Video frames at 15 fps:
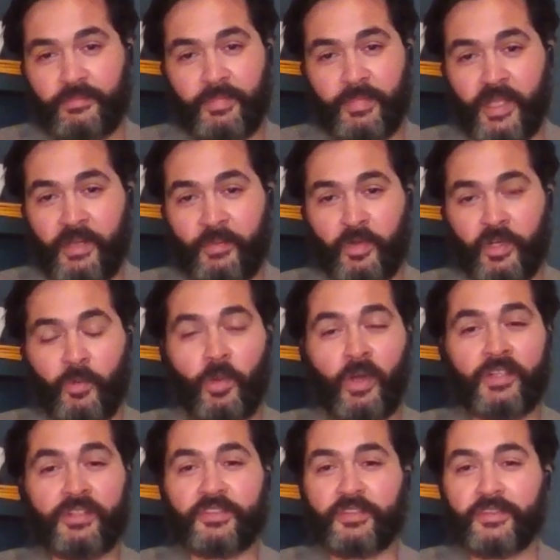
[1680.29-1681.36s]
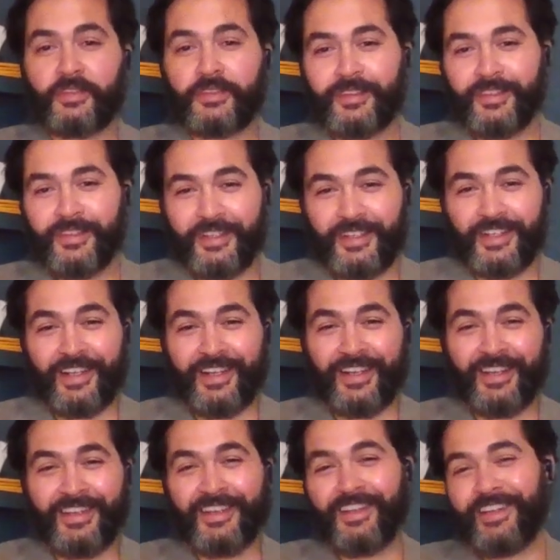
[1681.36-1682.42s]
pay him what he wants.
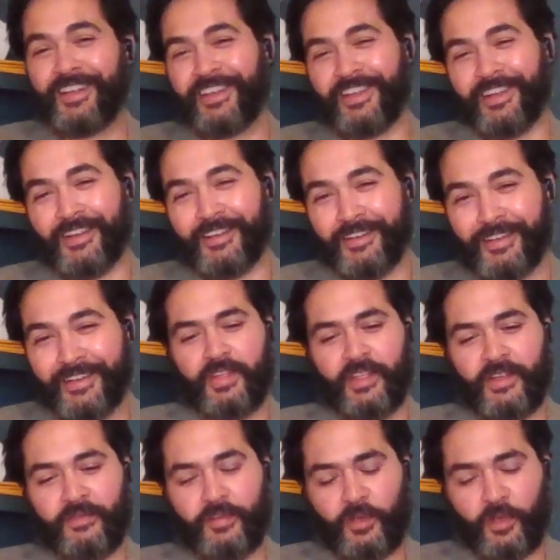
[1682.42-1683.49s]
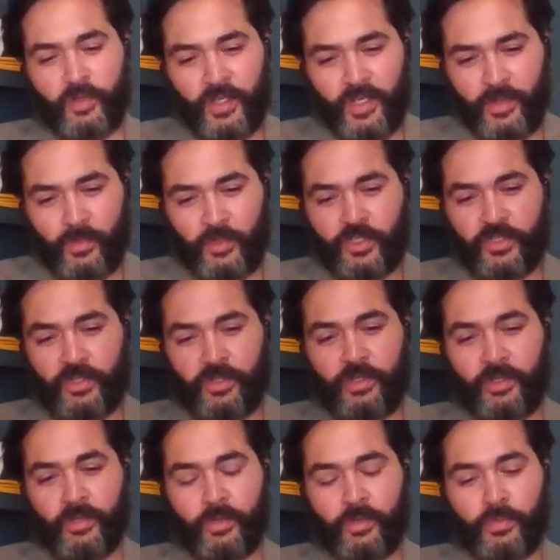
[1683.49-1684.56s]
you know, if you're good at what you
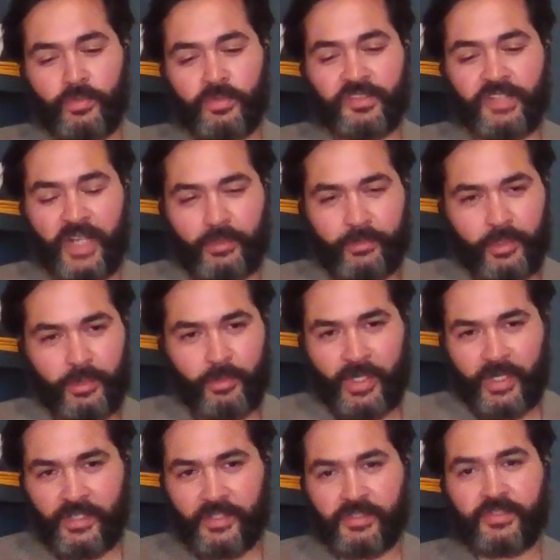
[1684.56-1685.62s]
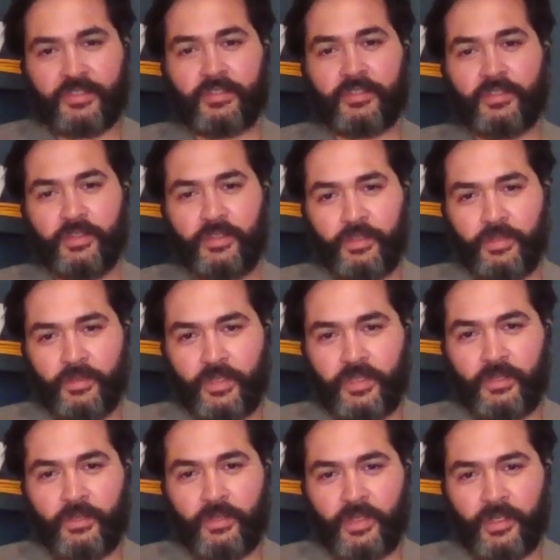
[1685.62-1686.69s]
do, salary wise, you
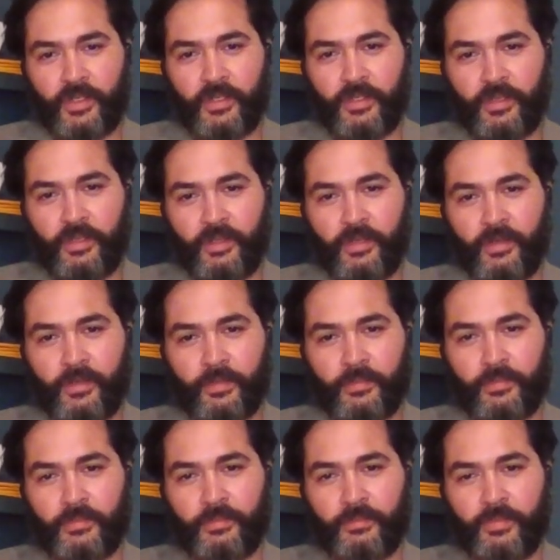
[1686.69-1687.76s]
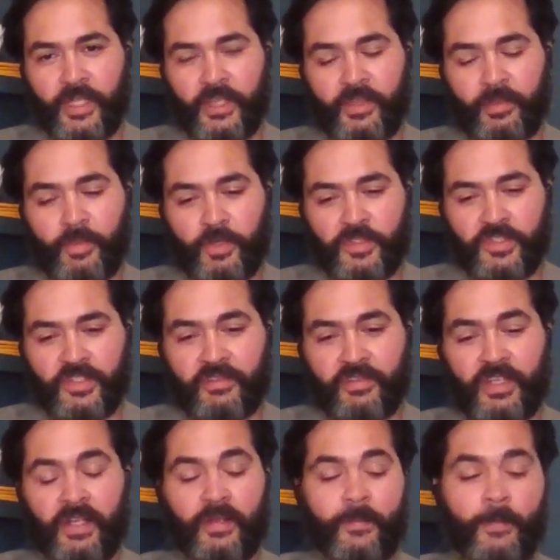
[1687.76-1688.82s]
can make the most of
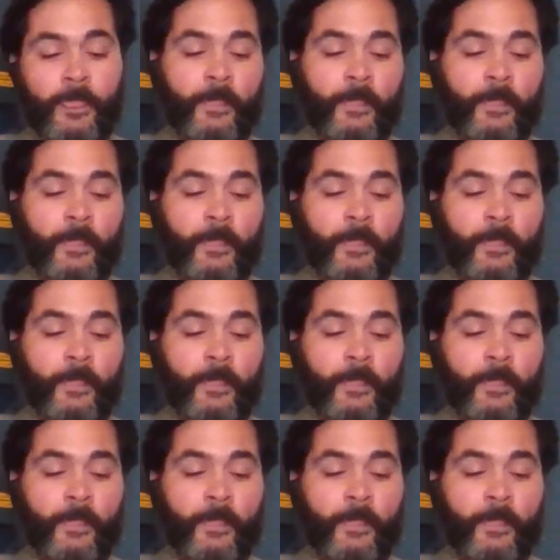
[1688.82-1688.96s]
it.